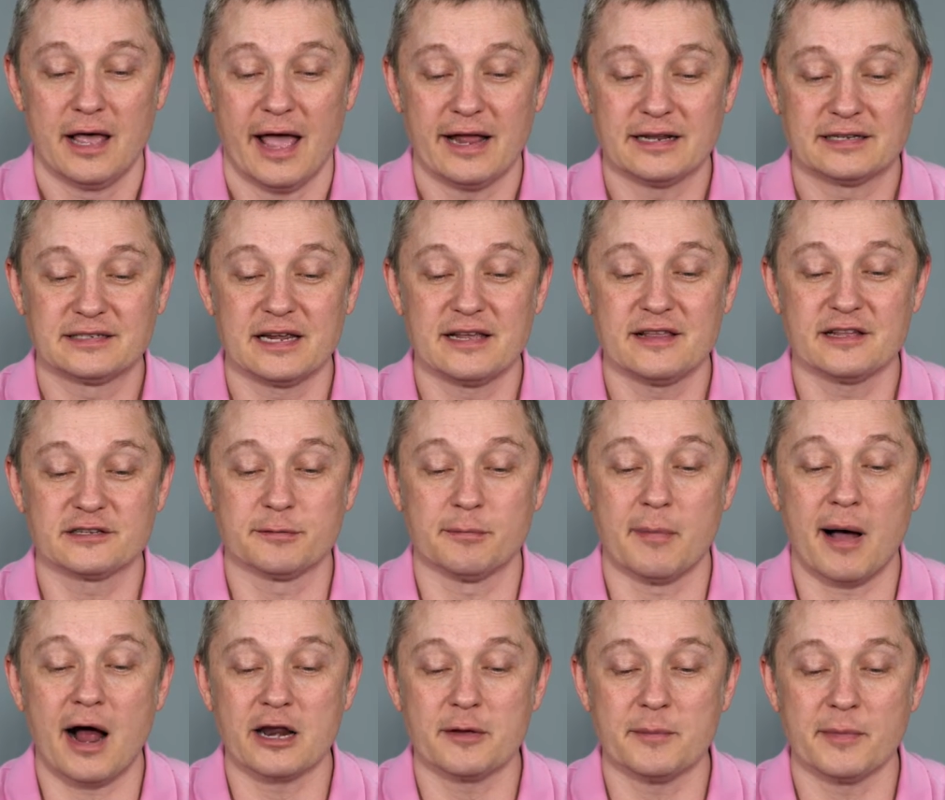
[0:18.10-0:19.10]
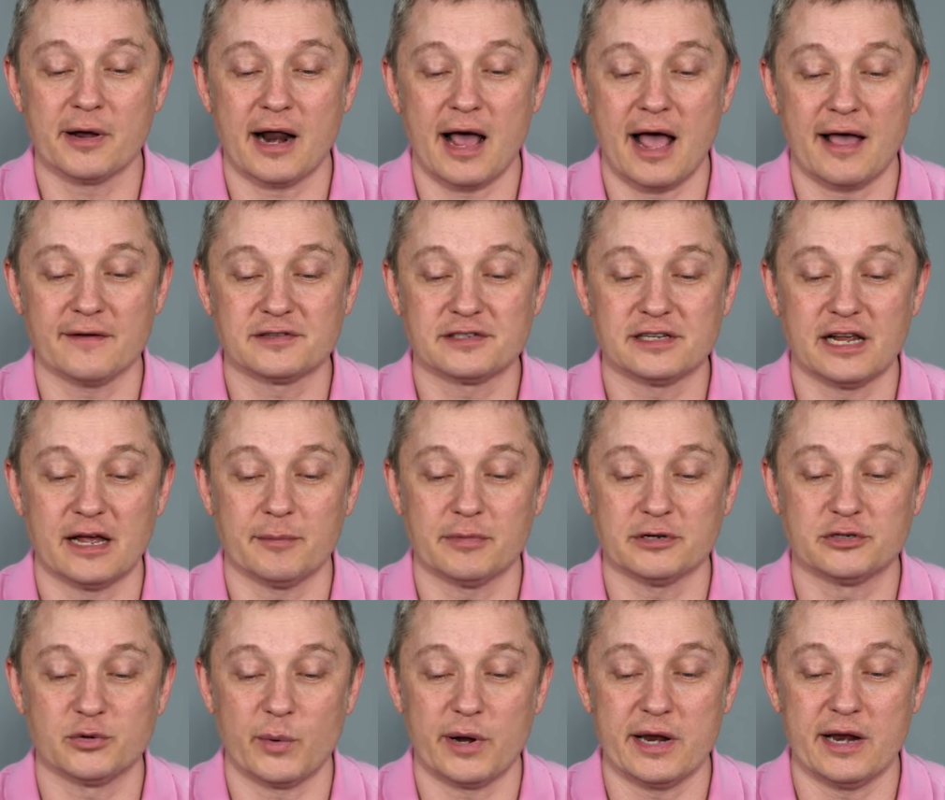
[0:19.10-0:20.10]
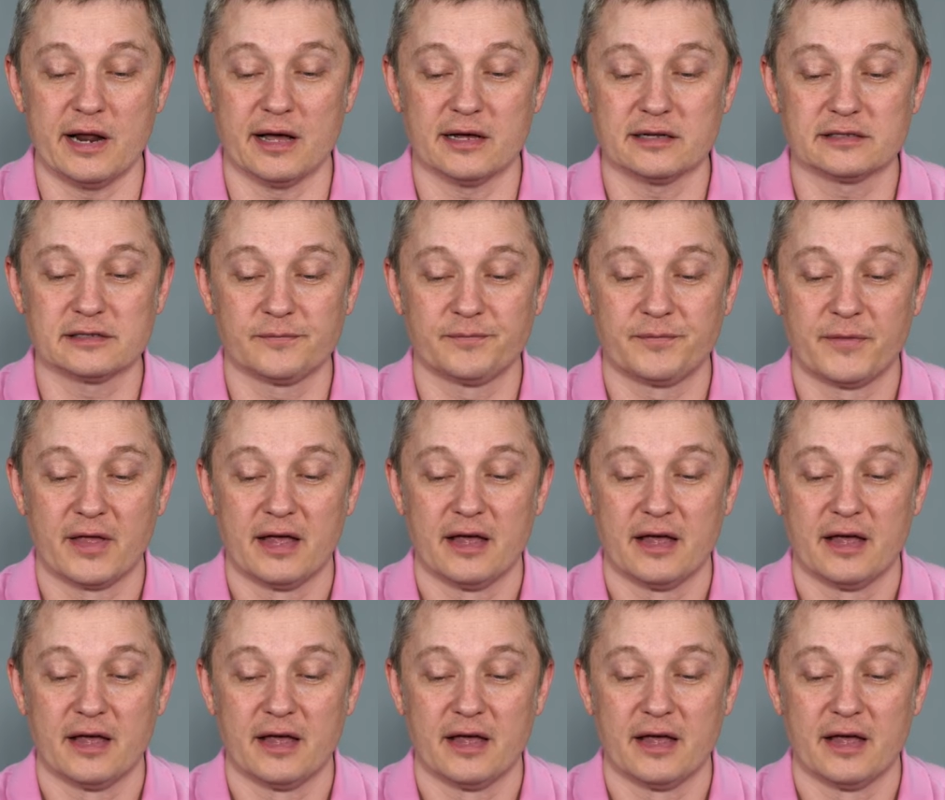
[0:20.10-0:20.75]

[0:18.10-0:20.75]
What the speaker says: and see this monument I have set between us.